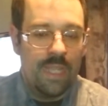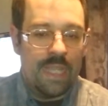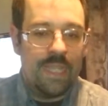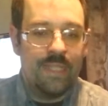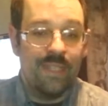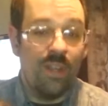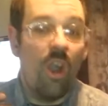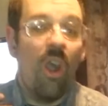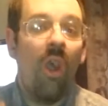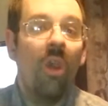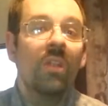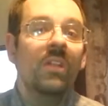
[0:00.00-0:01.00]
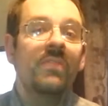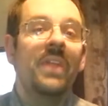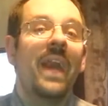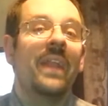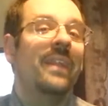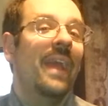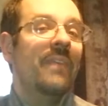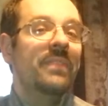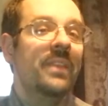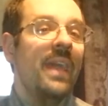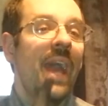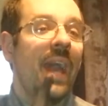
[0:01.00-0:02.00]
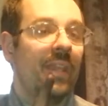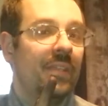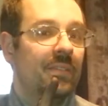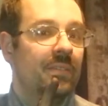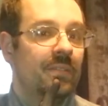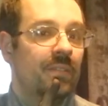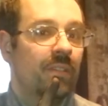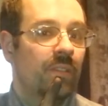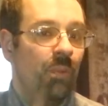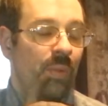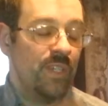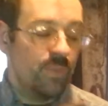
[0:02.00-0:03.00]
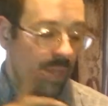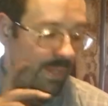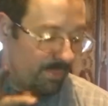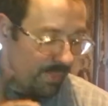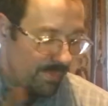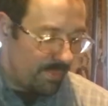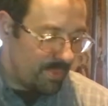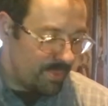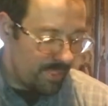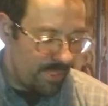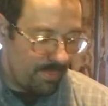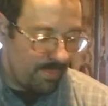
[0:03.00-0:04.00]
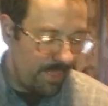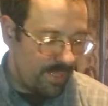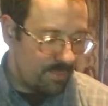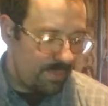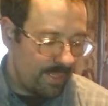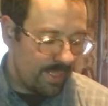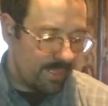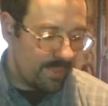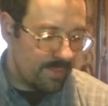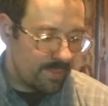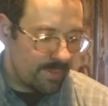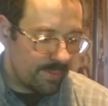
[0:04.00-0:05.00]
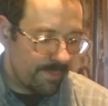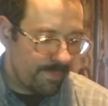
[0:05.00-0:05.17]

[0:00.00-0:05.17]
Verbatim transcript: He did all of that. And after that, the reason why I believe it was him is because